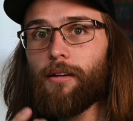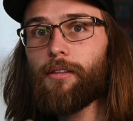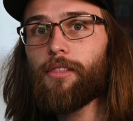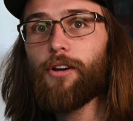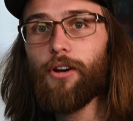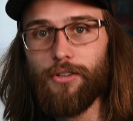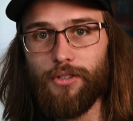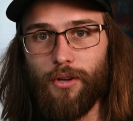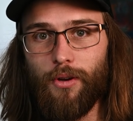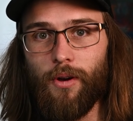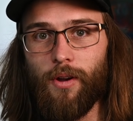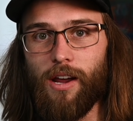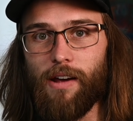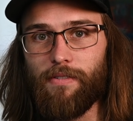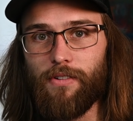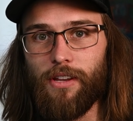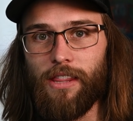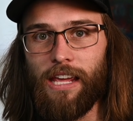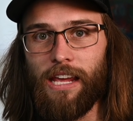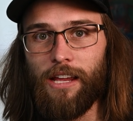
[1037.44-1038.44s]
they're also going
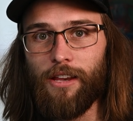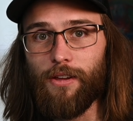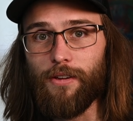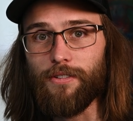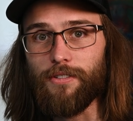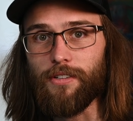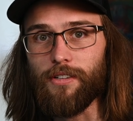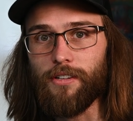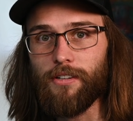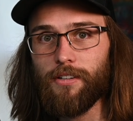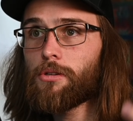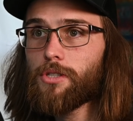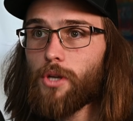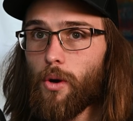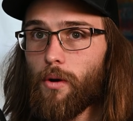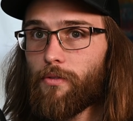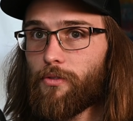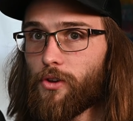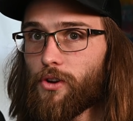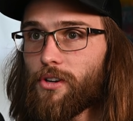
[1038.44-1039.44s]
after the end user.
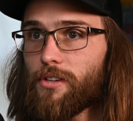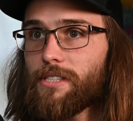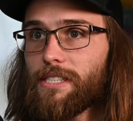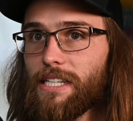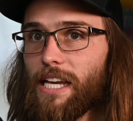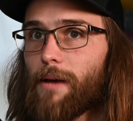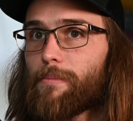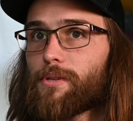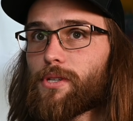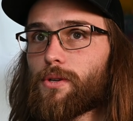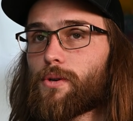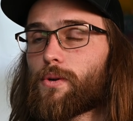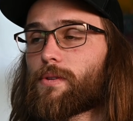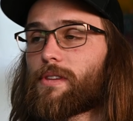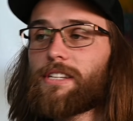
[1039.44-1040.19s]
So if you're skeptical,